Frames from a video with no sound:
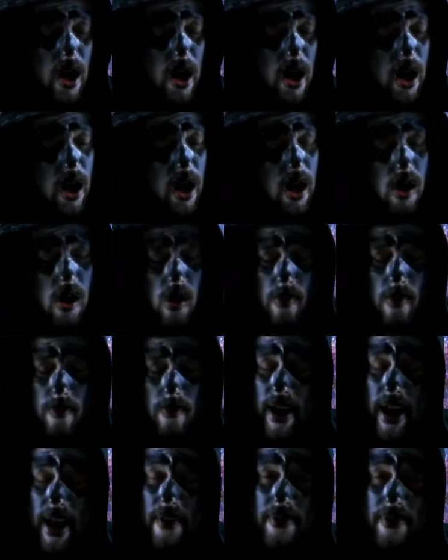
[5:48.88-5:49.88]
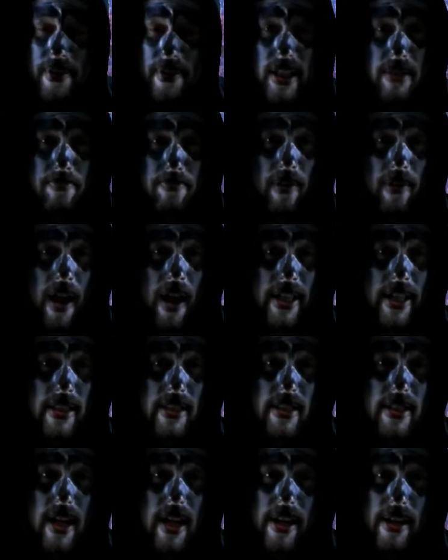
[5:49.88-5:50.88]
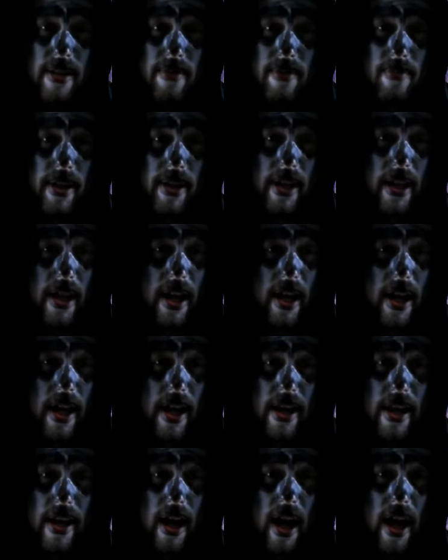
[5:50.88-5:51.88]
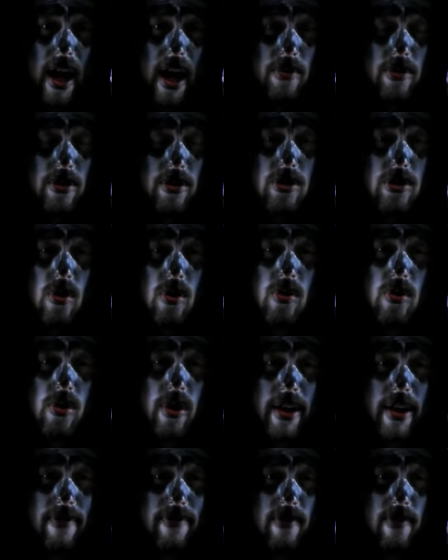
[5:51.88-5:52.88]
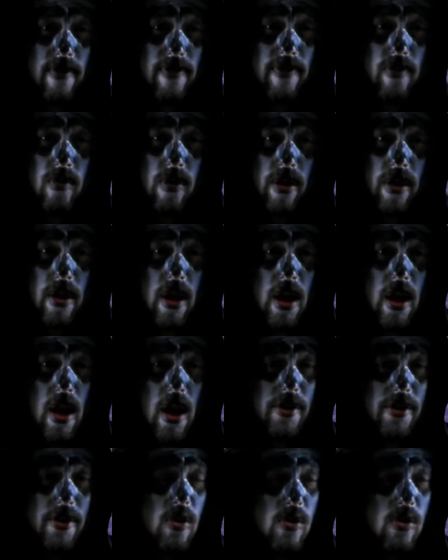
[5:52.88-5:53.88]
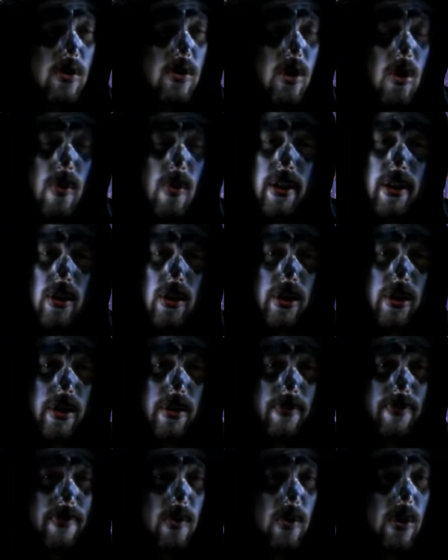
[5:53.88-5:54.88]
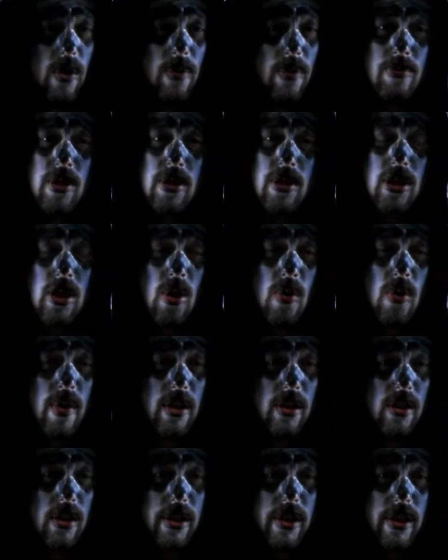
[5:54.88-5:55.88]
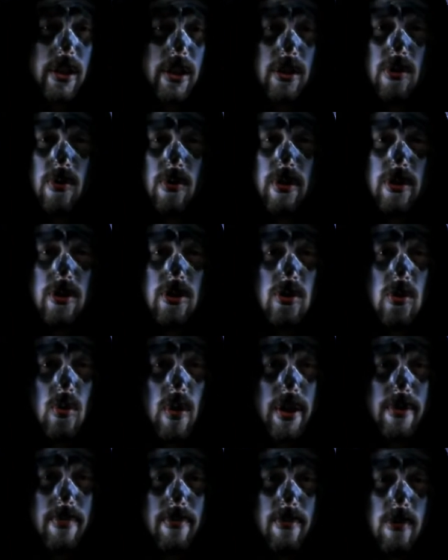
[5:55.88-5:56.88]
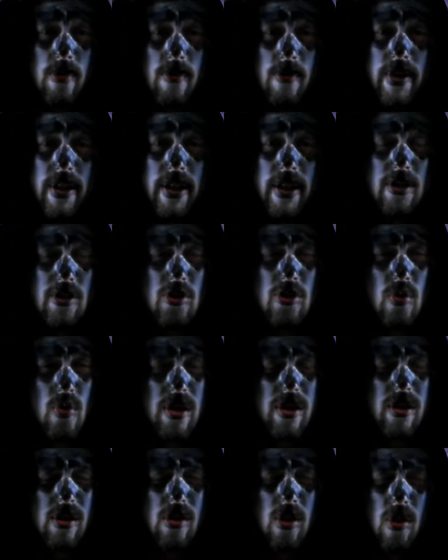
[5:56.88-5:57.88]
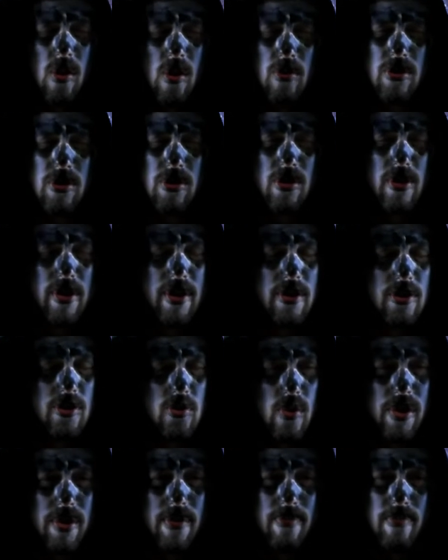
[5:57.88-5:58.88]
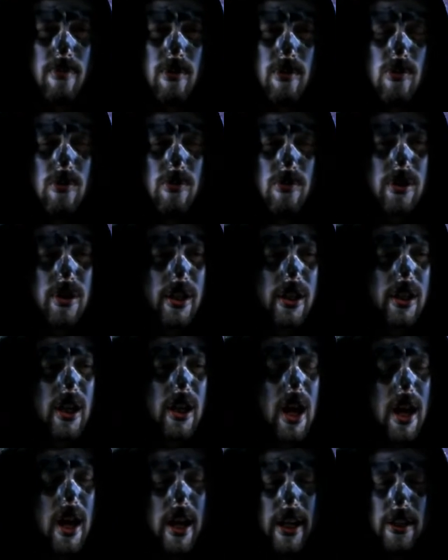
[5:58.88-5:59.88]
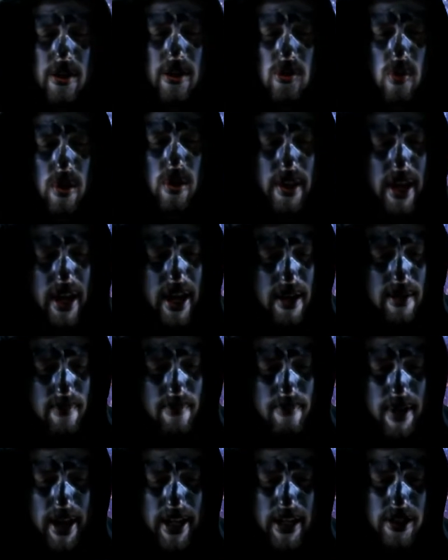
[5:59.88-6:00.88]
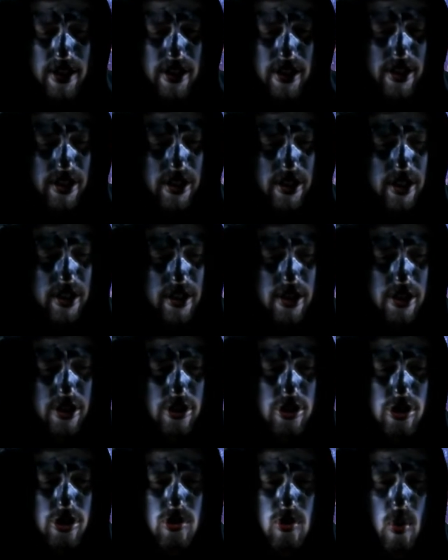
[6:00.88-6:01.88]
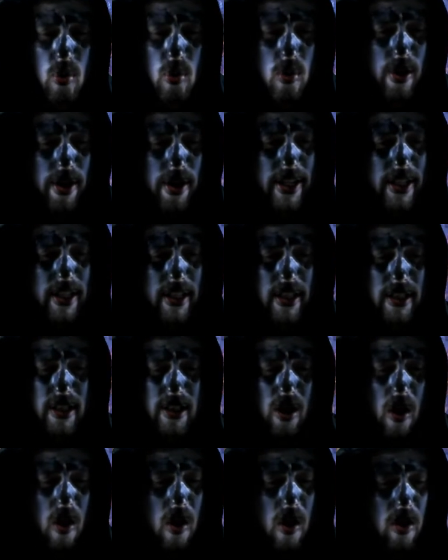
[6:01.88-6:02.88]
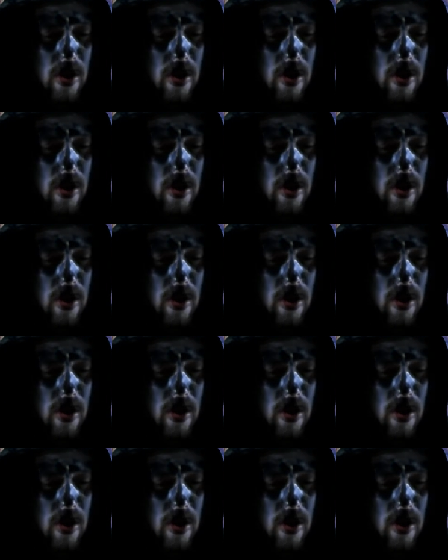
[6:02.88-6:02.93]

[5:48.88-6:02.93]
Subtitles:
oh man, these blindsided me, and I was so grateful for it. Don't go in looking for them. Just go in looking to enjoy the movie, enjoy the culture, enjoy the music, enjoy the animation, just the story. It's all